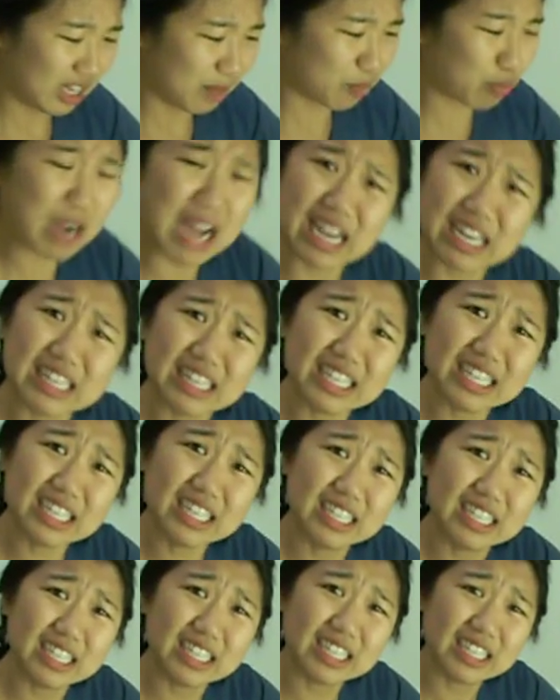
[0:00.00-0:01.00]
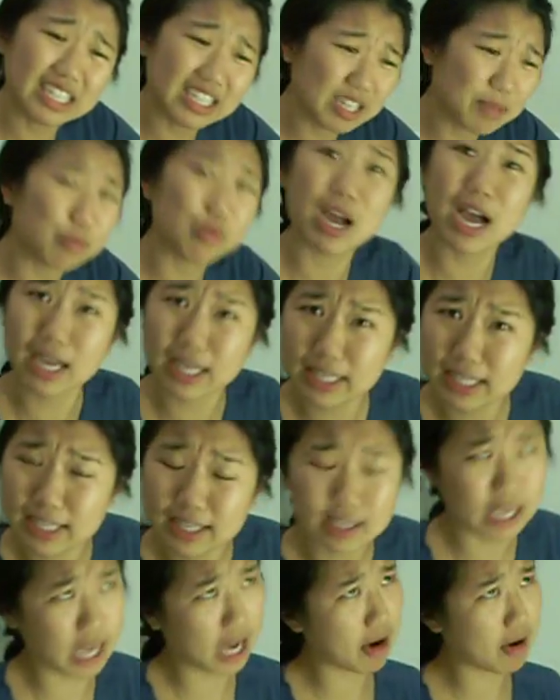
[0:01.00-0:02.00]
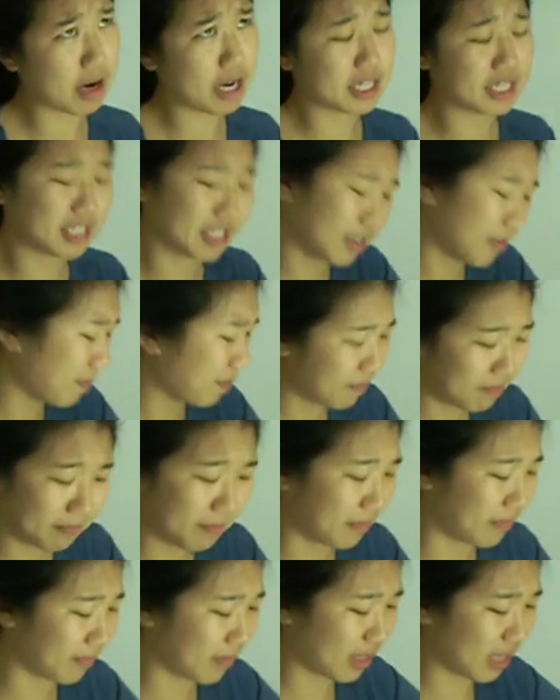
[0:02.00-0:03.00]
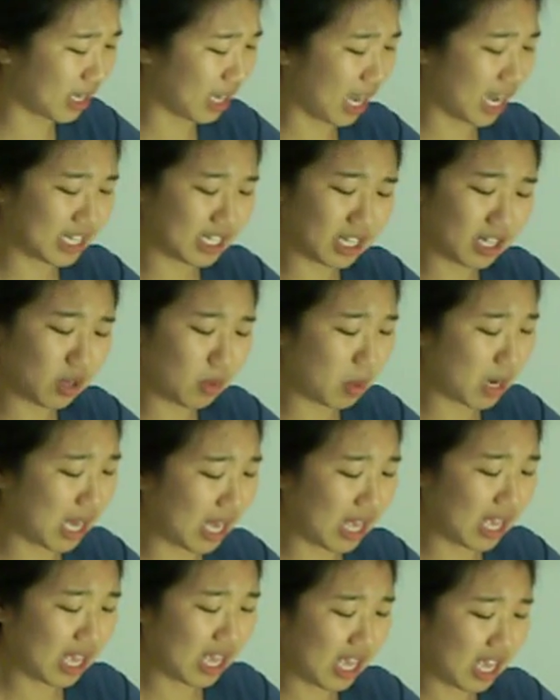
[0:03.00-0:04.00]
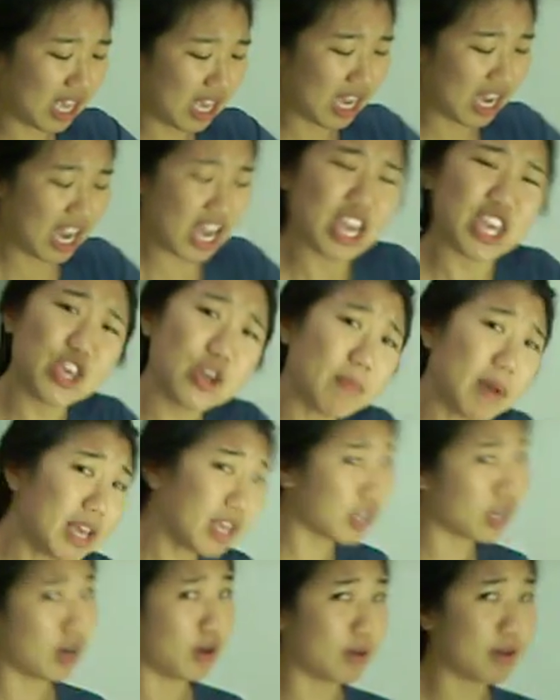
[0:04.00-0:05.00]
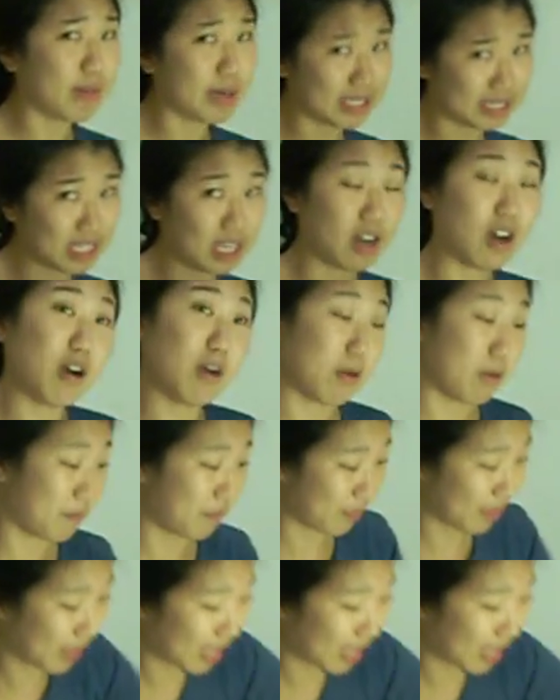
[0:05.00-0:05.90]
Broccoli, carrots. I tell you what. You might say, oh,